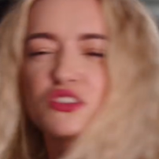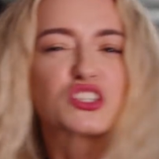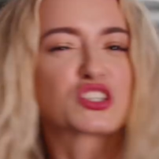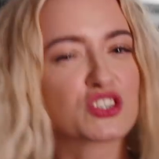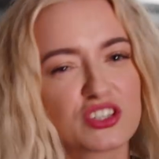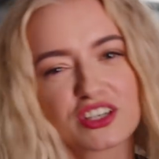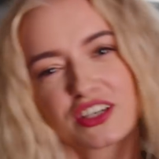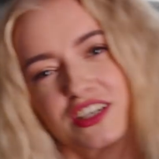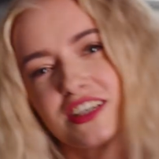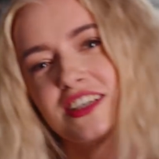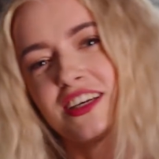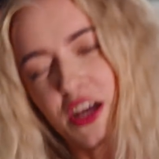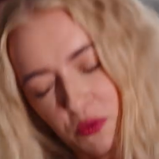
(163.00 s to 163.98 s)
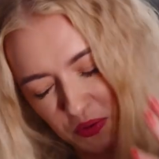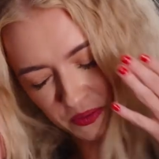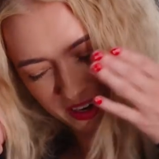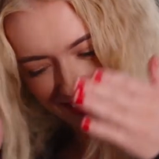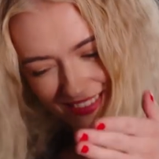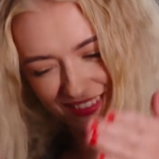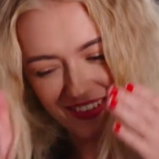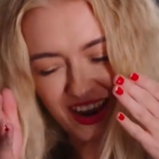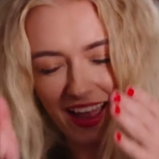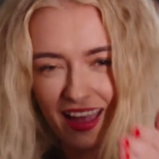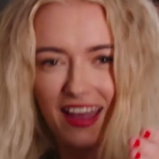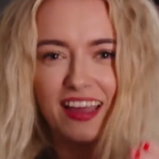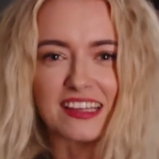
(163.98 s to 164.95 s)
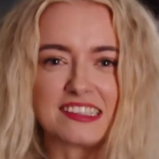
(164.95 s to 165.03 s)
it was good. We were in their
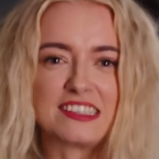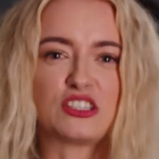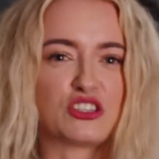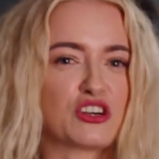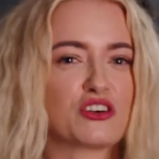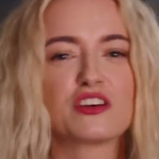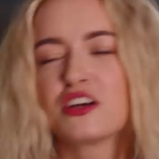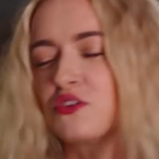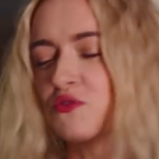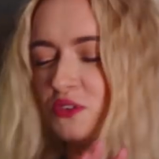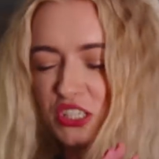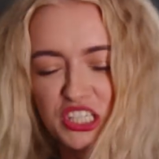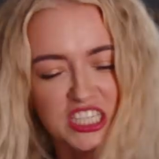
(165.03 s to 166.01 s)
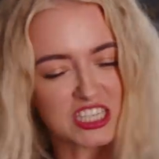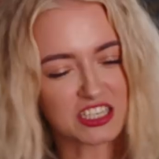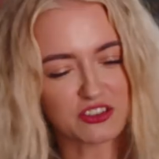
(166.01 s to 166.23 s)
heads, you know. We just